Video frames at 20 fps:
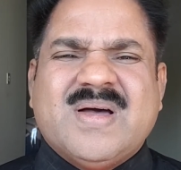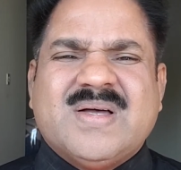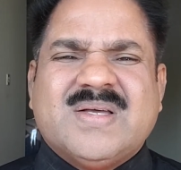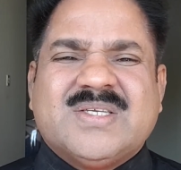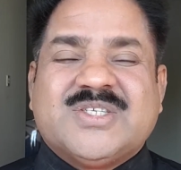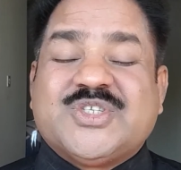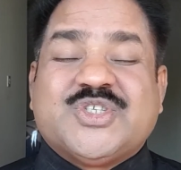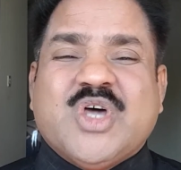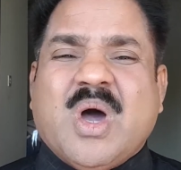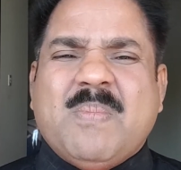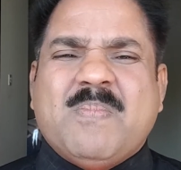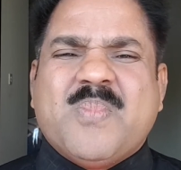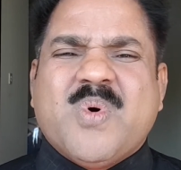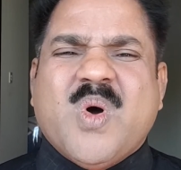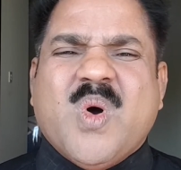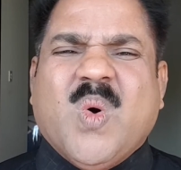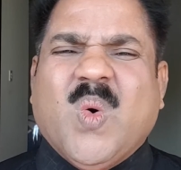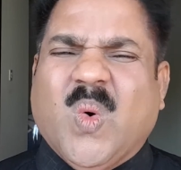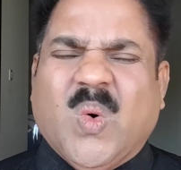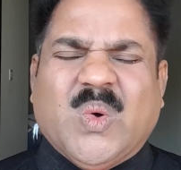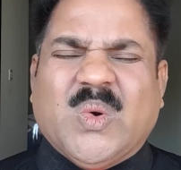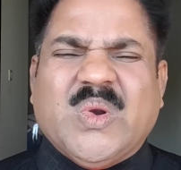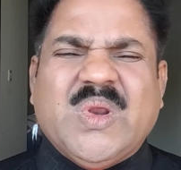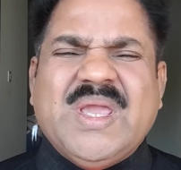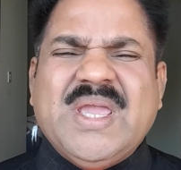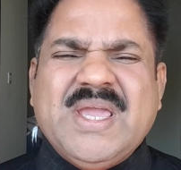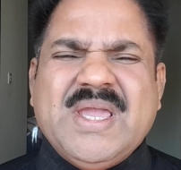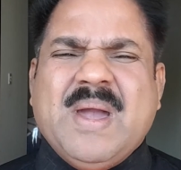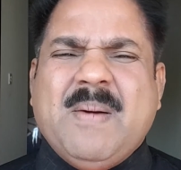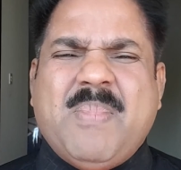Stop
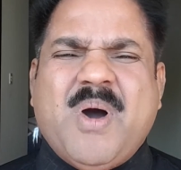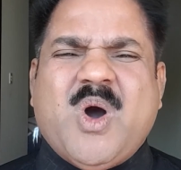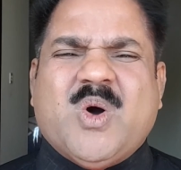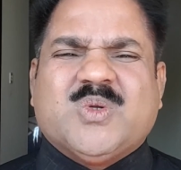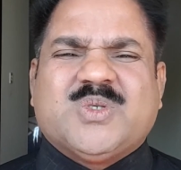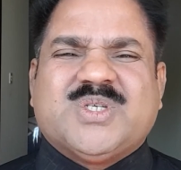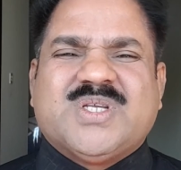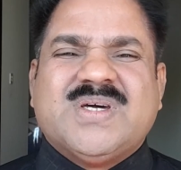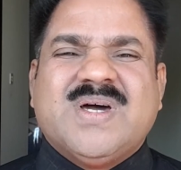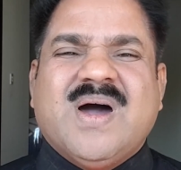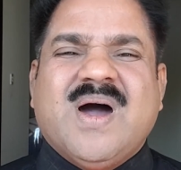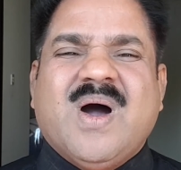worrying about